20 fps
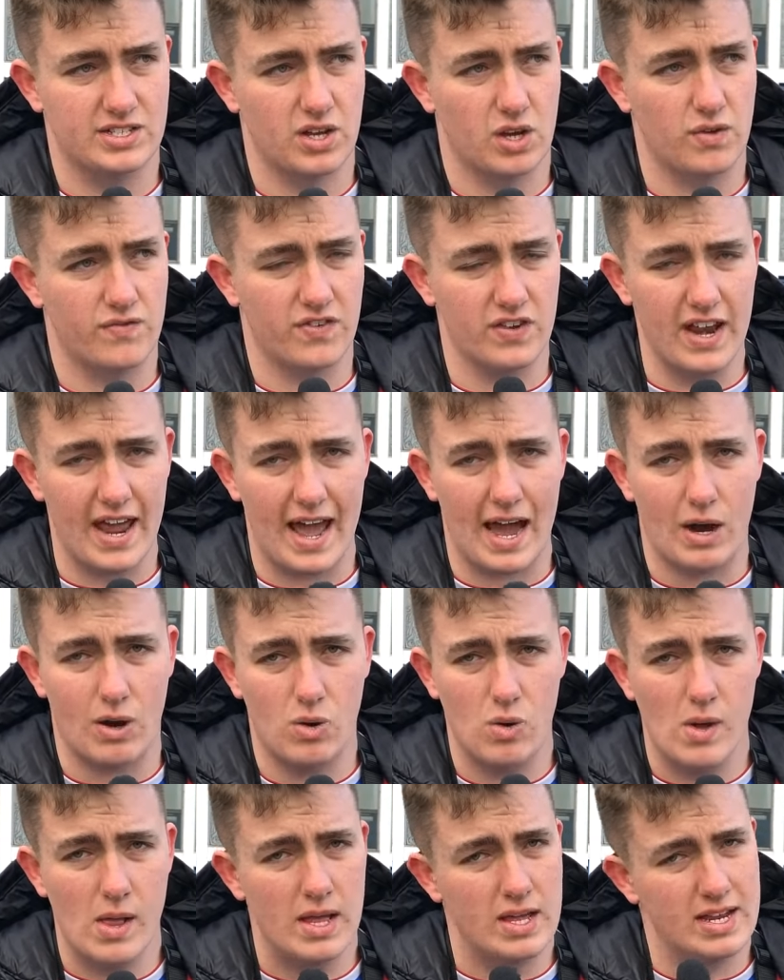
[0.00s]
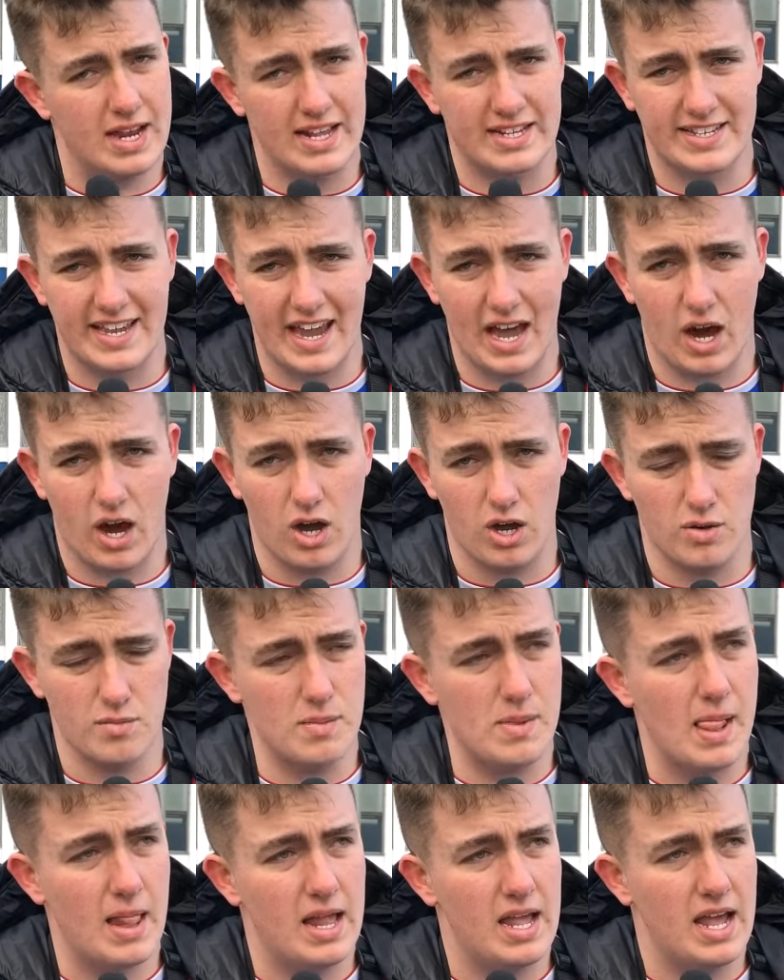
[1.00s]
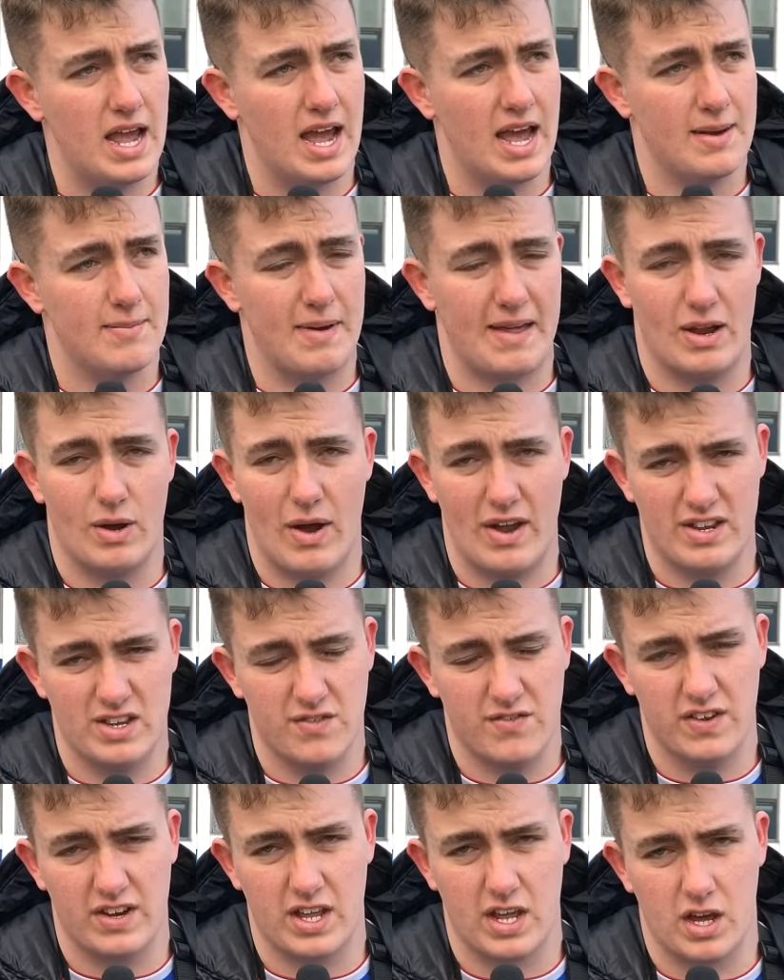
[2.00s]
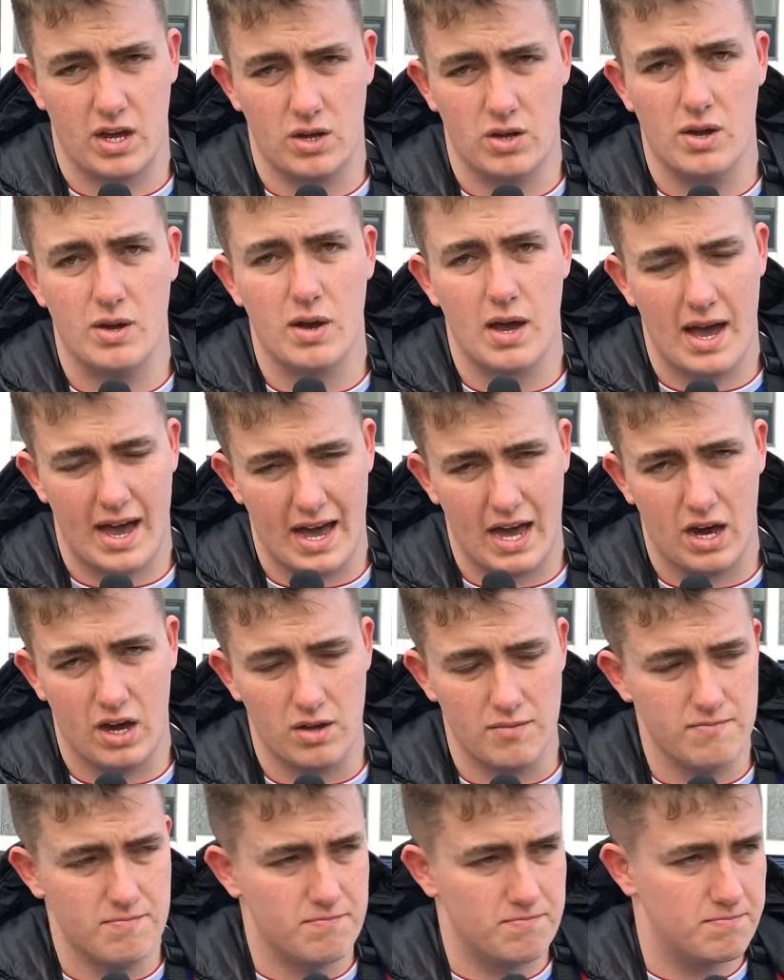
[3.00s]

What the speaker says: So for now, let's get home, and I'll end the video at home.